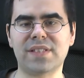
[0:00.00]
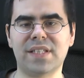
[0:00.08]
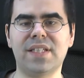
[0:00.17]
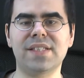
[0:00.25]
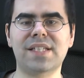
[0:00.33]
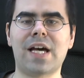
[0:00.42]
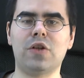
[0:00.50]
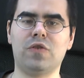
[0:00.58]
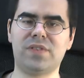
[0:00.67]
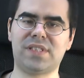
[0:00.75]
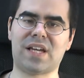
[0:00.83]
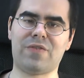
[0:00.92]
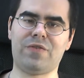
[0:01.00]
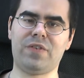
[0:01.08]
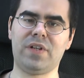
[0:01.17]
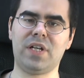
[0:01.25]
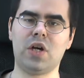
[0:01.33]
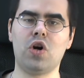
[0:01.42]
and this kind of stuff
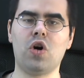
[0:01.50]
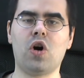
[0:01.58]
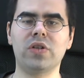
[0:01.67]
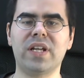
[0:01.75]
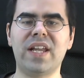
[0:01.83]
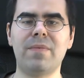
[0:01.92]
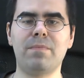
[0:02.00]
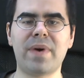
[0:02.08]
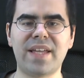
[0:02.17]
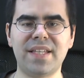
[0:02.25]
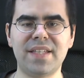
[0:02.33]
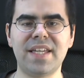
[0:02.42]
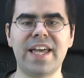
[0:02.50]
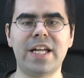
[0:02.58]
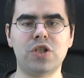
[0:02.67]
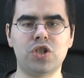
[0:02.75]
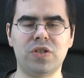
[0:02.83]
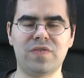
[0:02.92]
on an embedded
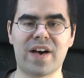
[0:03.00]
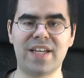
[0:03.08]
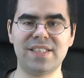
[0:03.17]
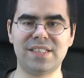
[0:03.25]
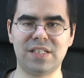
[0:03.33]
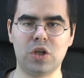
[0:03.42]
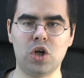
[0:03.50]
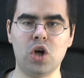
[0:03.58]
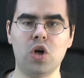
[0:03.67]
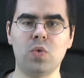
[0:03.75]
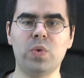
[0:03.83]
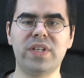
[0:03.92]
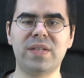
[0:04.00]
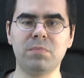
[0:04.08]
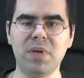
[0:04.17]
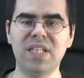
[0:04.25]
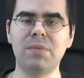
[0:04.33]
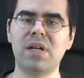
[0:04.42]
edge device with
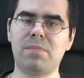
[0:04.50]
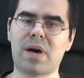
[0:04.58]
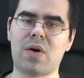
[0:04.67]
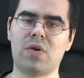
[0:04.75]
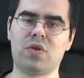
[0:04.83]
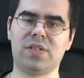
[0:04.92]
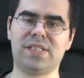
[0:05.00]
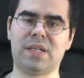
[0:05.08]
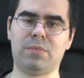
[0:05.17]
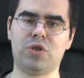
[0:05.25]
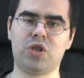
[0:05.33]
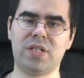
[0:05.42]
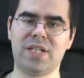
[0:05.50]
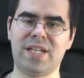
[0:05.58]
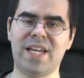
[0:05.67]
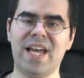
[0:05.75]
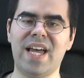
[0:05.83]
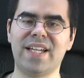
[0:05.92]
minimal power consumption,
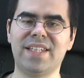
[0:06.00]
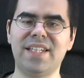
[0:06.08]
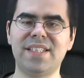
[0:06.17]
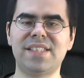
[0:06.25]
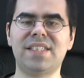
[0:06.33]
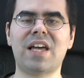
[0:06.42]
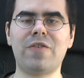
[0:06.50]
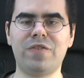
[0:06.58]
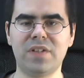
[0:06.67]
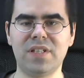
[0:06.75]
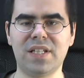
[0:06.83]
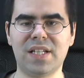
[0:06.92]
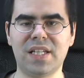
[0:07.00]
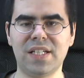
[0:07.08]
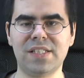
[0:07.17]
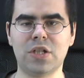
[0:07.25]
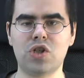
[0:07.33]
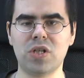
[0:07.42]
this definitely
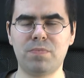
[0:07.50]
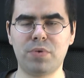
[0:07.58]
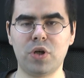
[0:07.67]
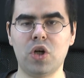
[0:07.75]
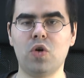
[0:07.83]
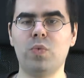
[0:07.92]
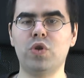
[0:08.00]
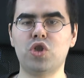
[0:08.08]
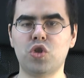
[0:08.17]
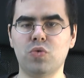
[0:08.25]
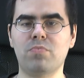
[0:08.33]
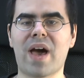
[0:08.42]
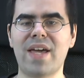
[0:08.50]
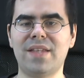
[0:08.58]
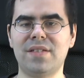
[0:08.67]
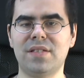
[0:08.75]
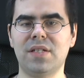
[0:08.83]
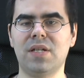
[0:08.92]
is a chip which you
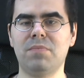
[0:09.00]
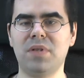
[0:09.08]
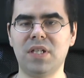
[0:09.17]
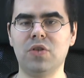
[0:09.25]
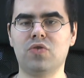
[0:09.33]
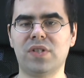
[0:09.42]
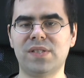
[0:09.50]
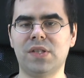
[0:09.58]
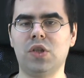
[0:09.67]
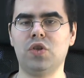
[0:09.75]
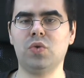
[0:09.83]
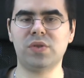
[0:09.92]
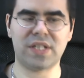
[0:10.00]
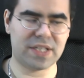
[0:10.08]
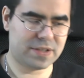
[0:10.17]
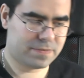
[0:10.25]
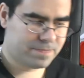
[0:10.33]
might be interested in using.